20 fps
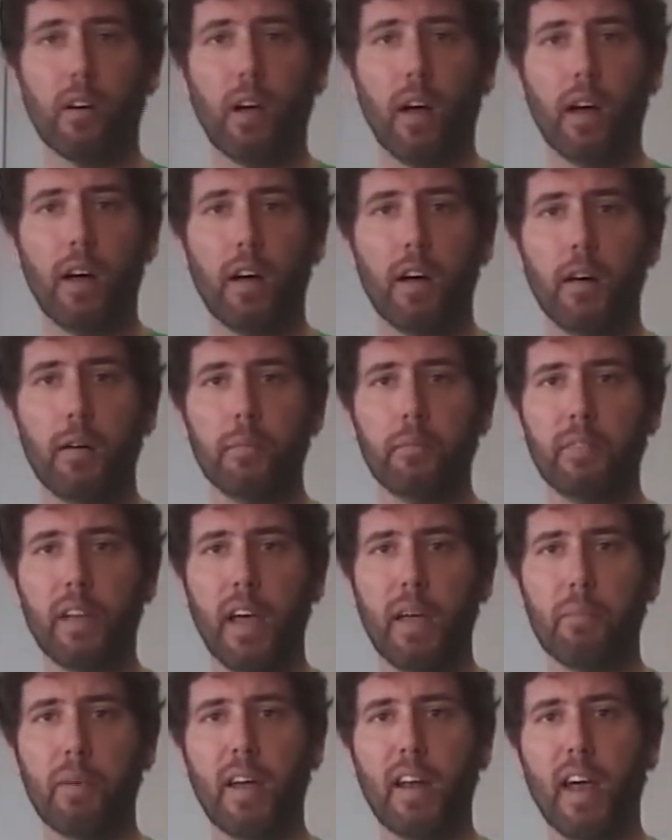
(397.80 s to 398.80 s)

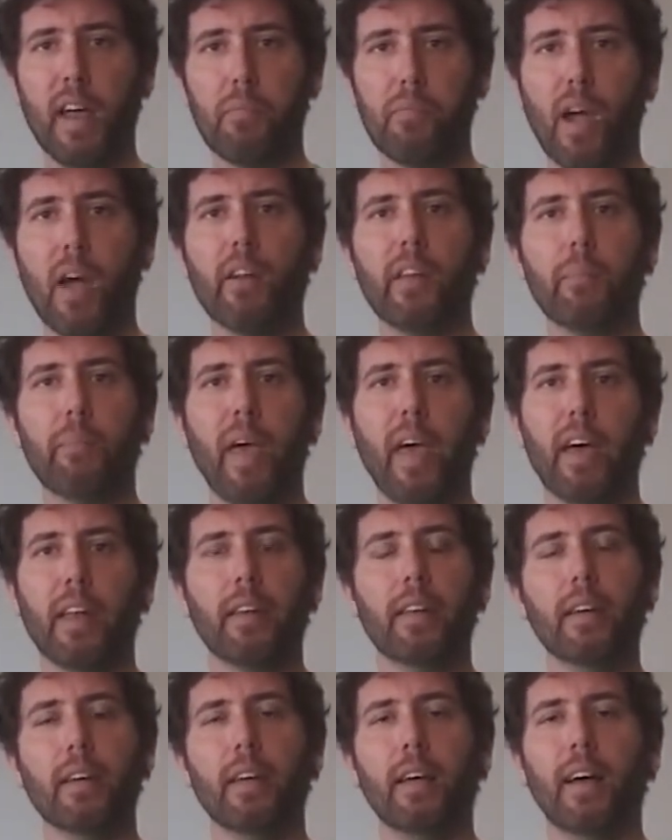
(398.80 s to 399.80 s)
9x9 brownie
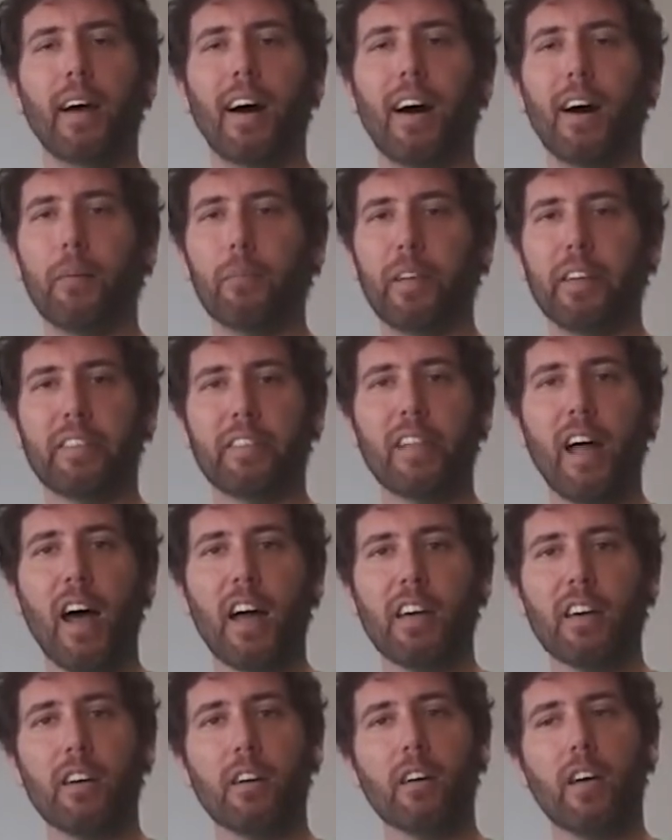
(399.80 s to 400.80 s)
pan. It's
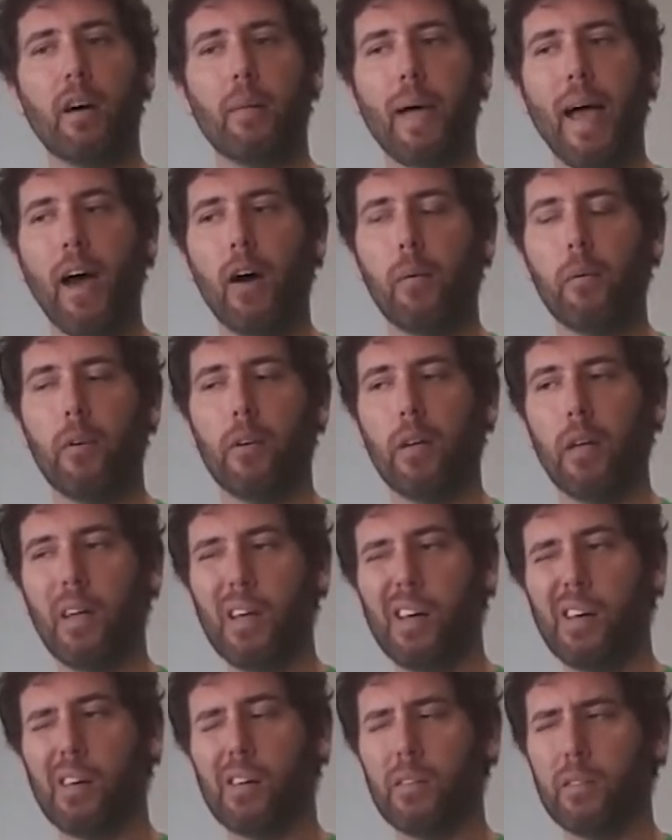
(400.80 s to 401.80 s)
not gonna come out,
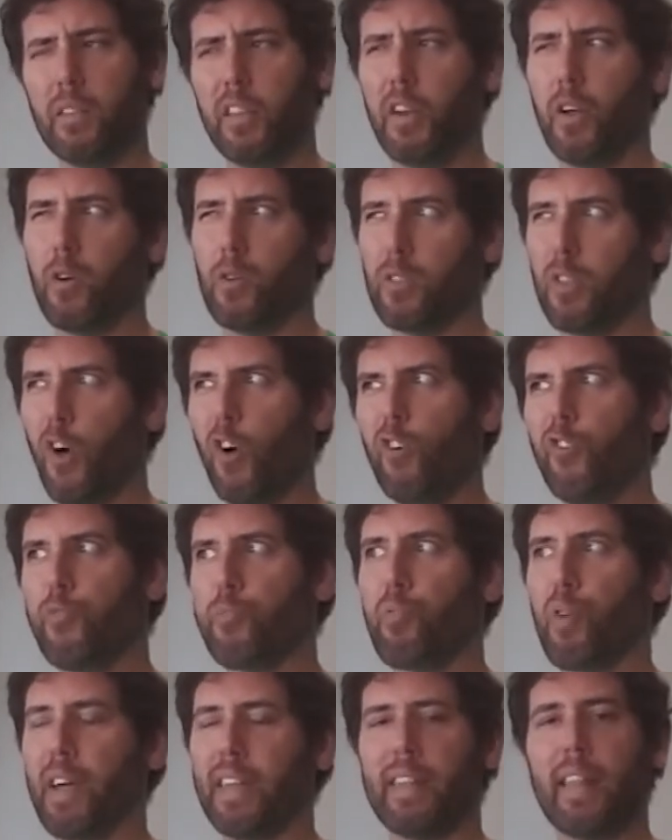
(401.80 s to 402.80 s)
you know, loaf
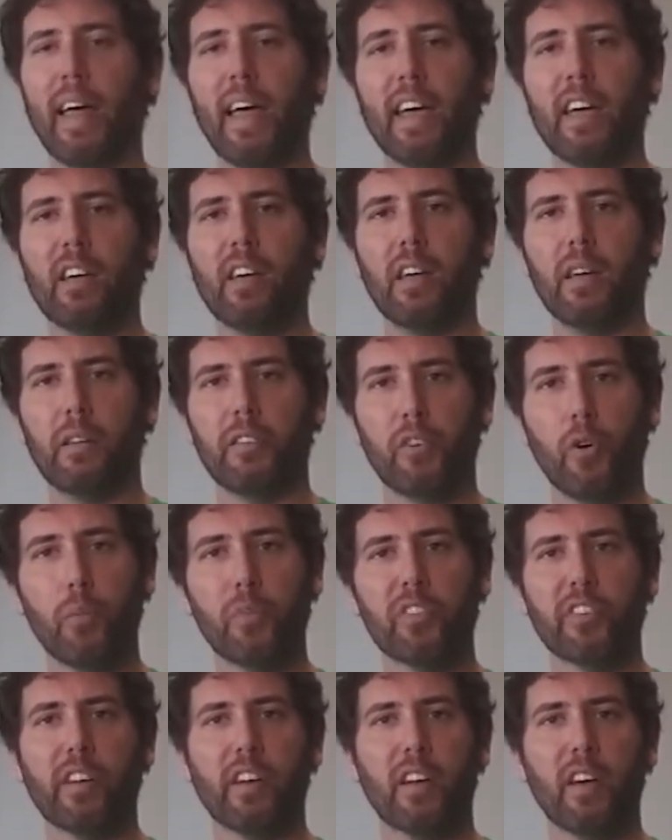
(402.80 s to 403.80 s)
bread like. It's
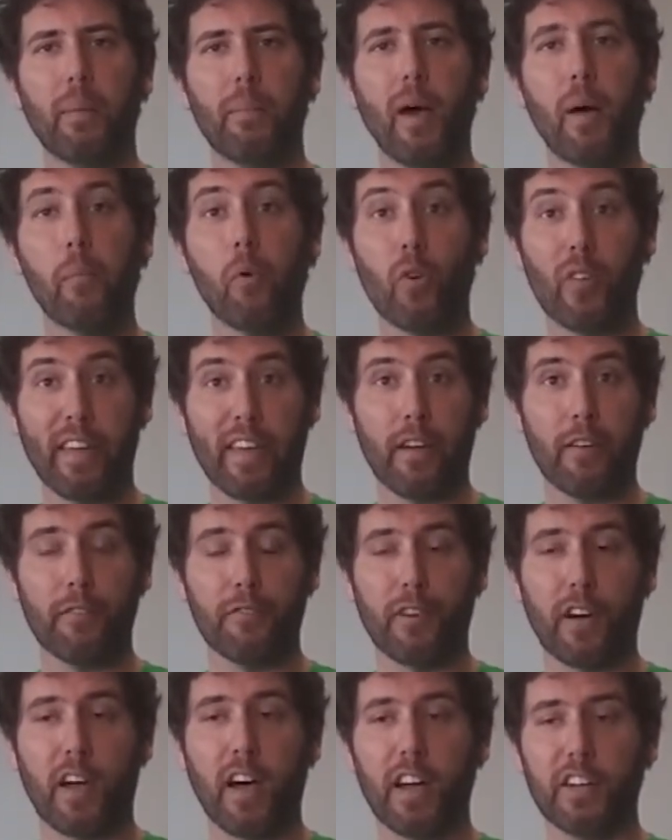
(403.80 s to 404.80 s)
almost gonna come out more like a
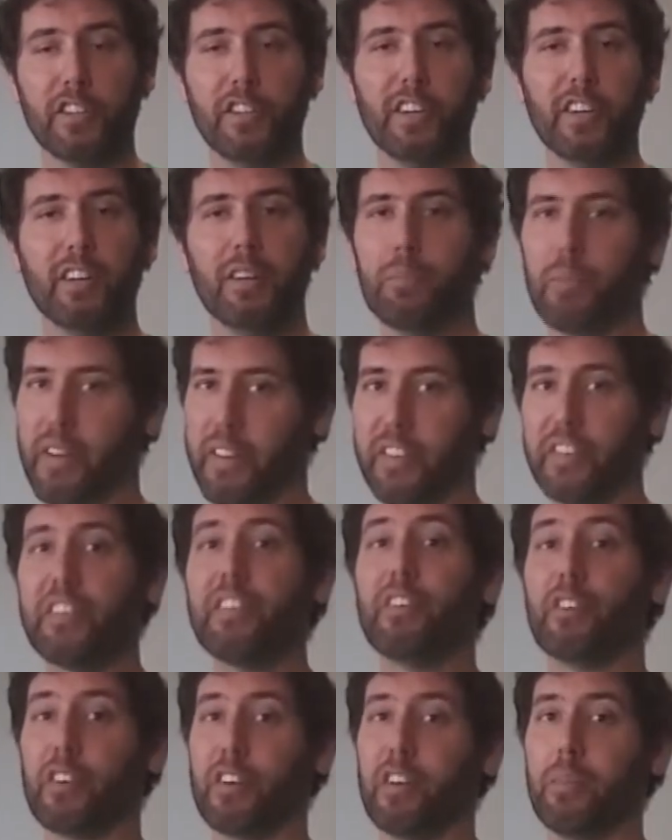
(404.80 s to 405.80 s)
focaccia, but it's
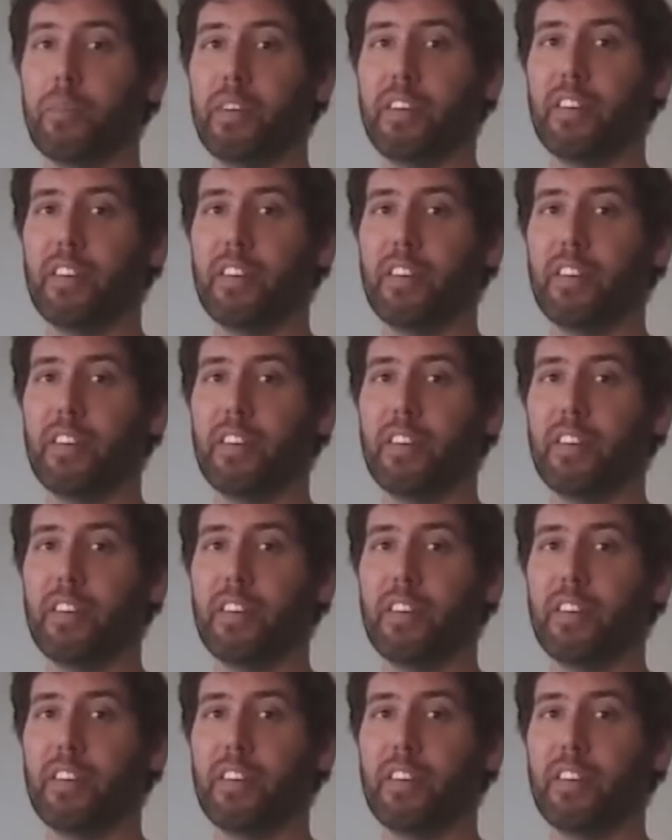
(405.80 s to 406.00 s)
still gonna be